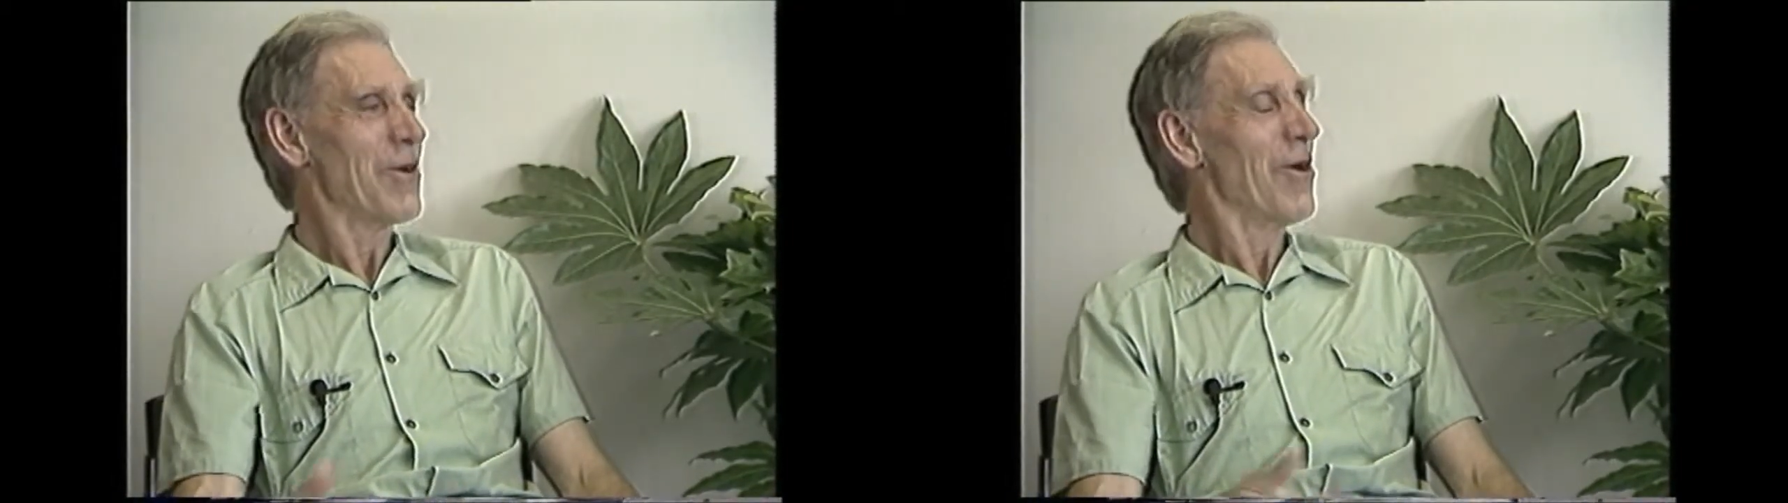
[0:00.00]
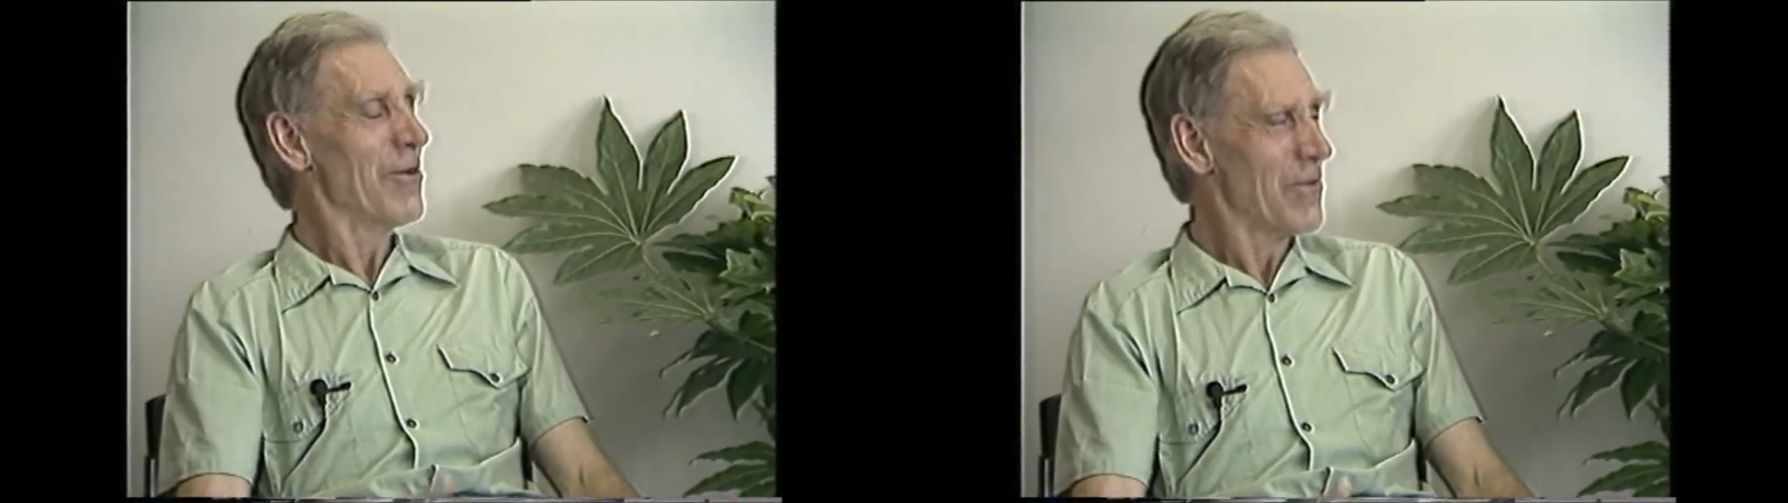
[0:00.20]

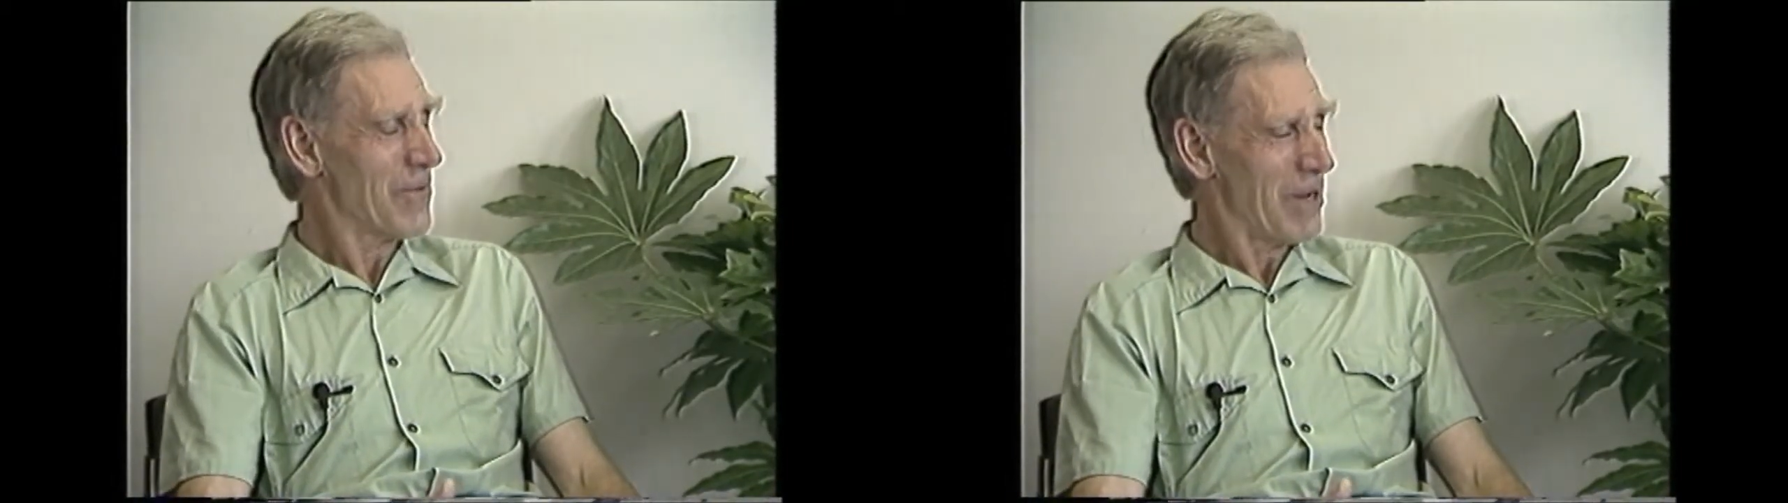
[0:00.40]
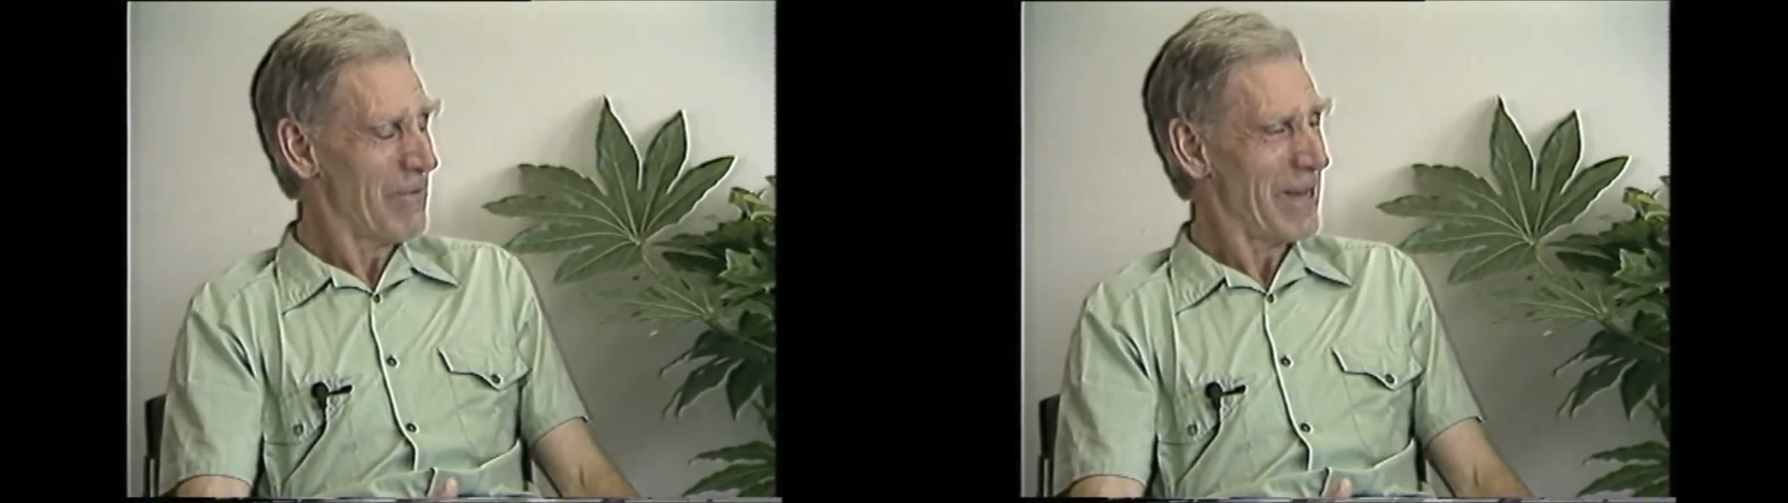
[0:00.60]
the Ordnance
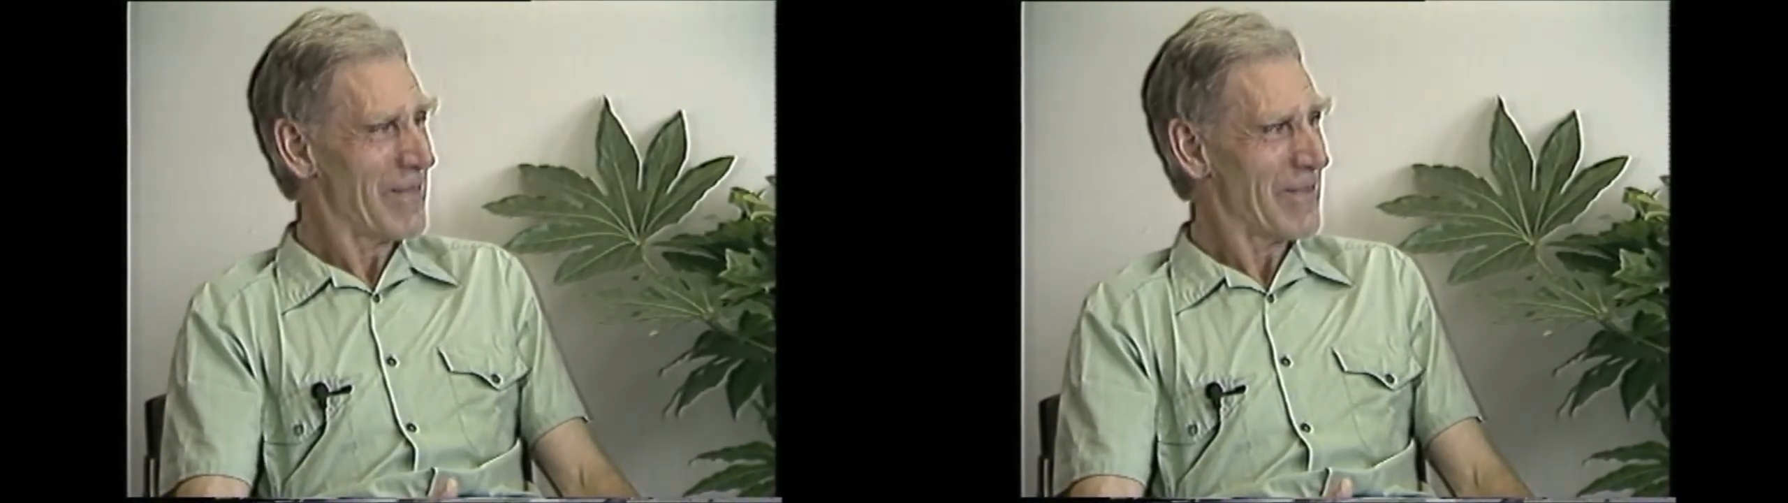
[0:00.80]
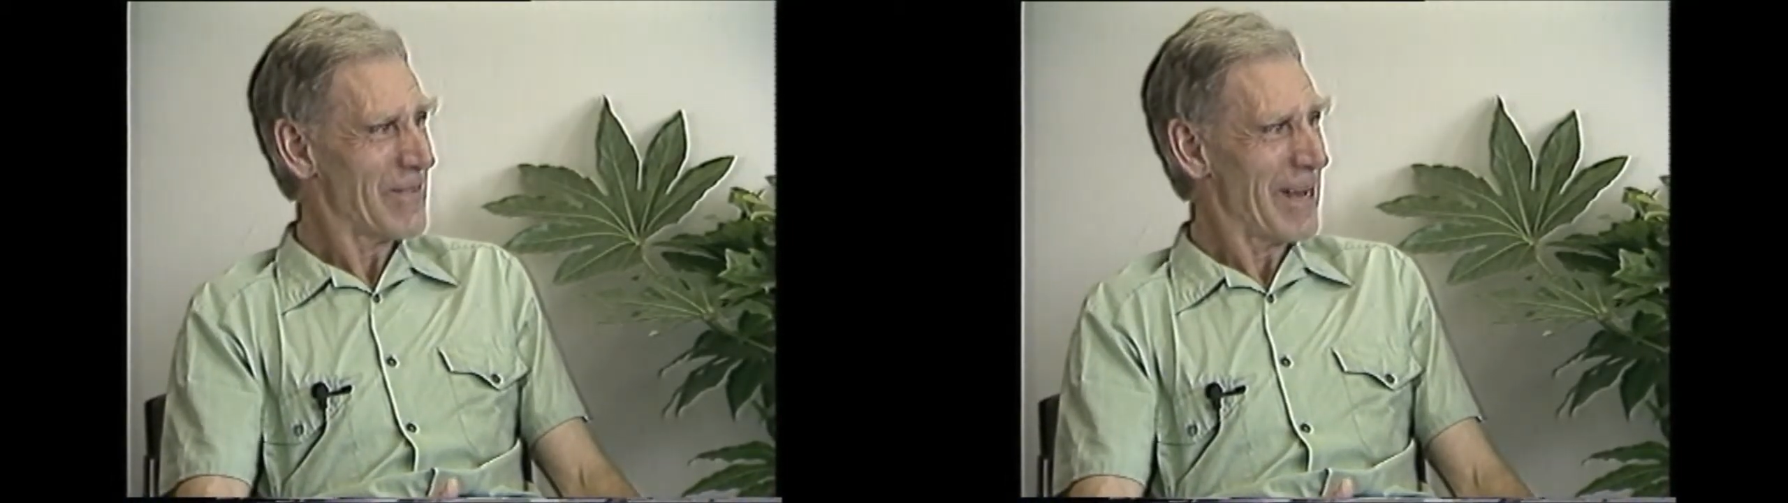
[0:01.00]
Survey
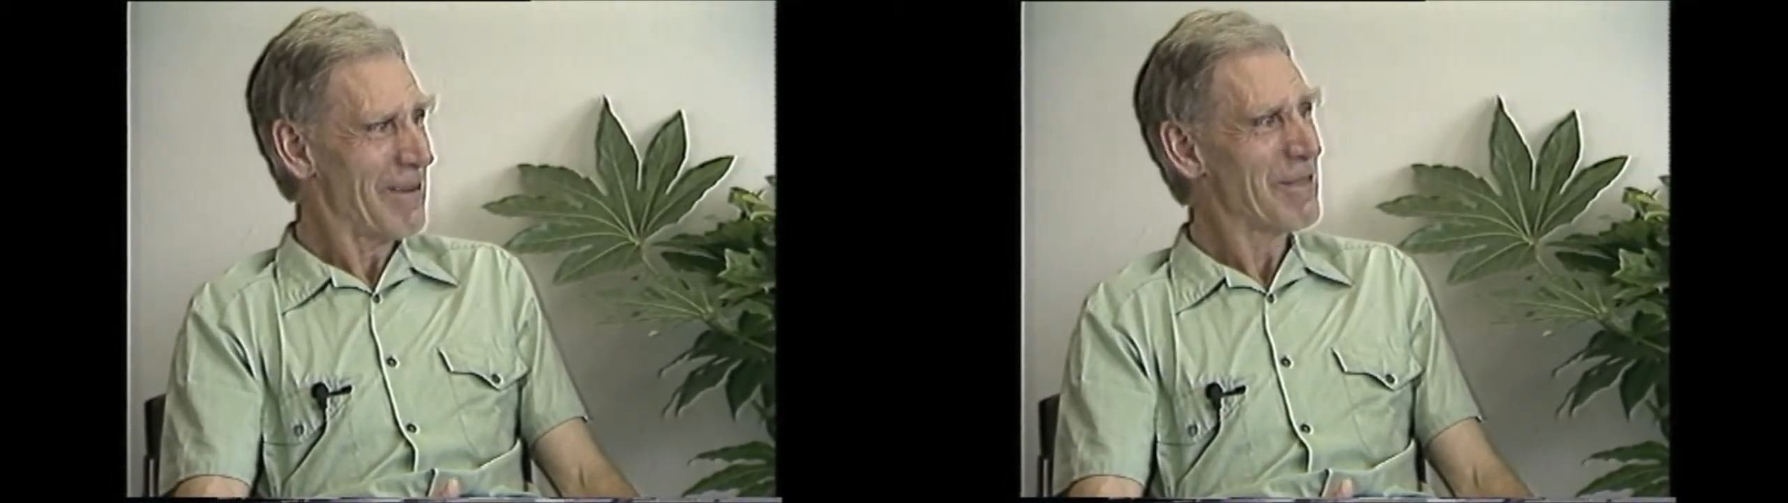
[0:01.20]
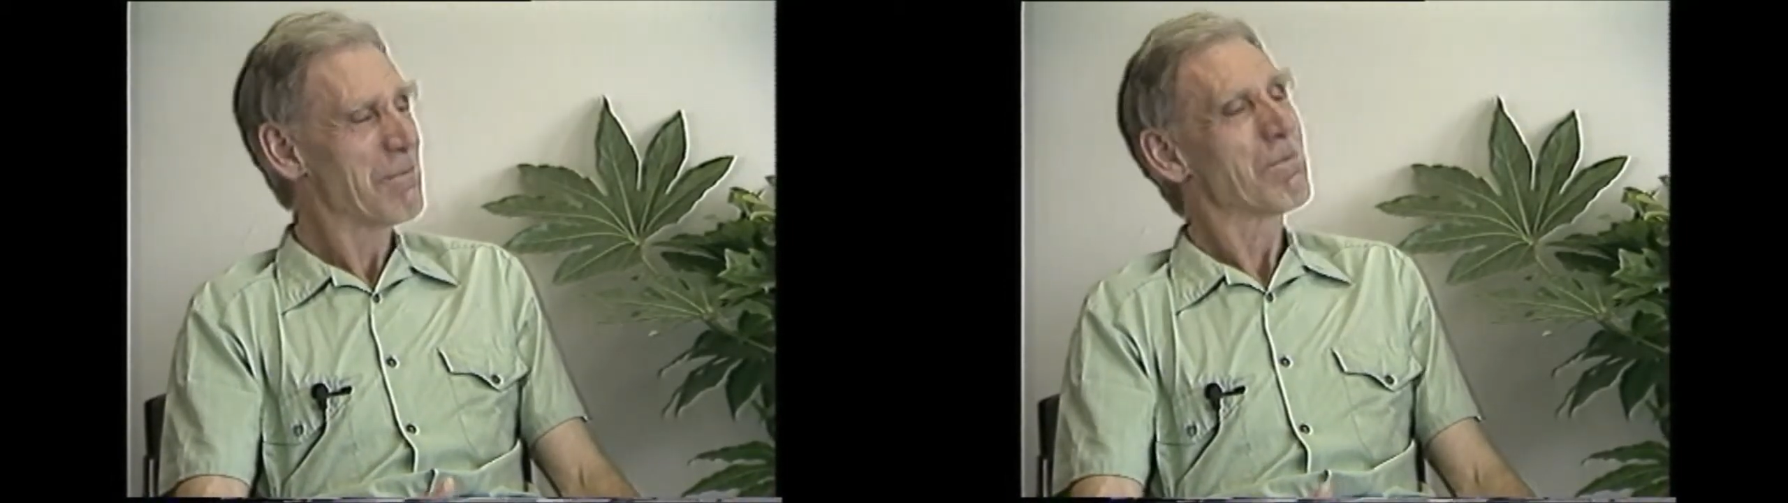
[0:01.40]
in the south.